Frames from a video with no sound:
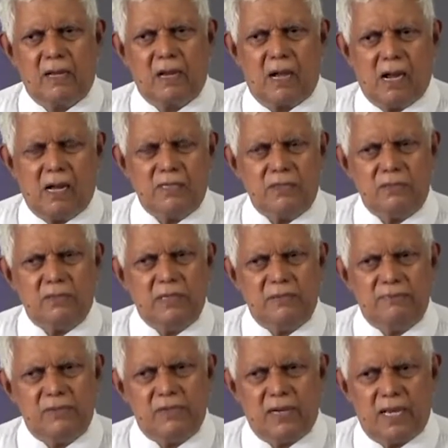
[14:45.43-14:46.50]
Can't you live
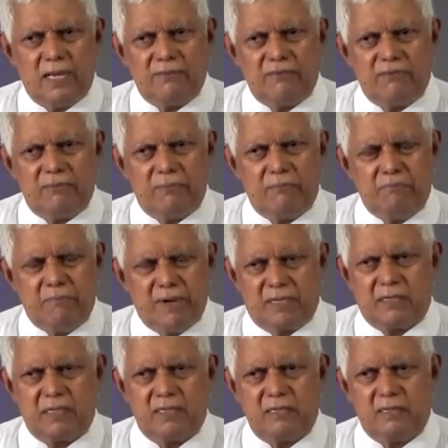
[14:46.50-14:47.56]
your life
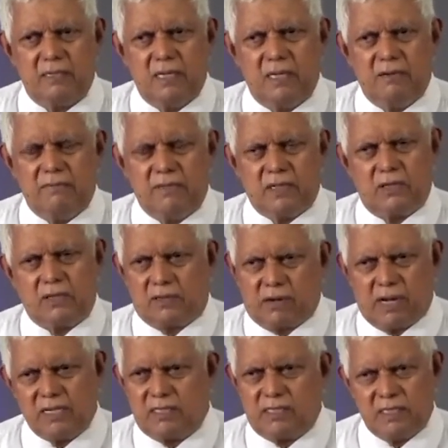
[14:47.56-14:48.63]
better without
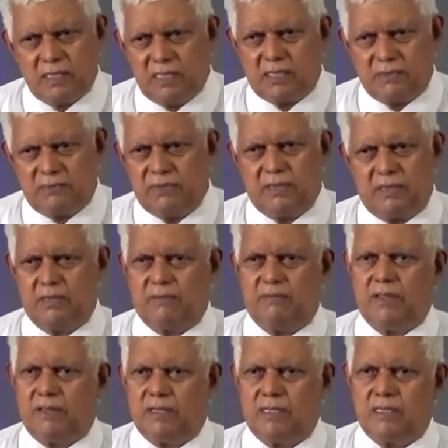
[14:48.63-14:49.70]
Christ interfering
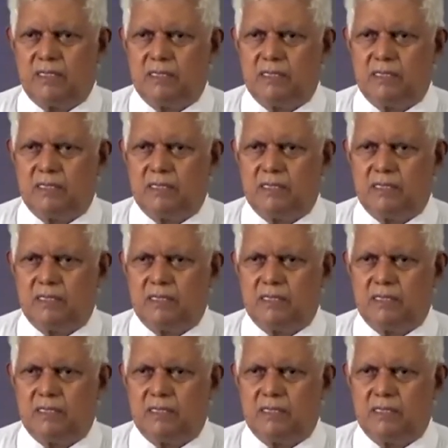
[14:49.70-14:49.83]
with it?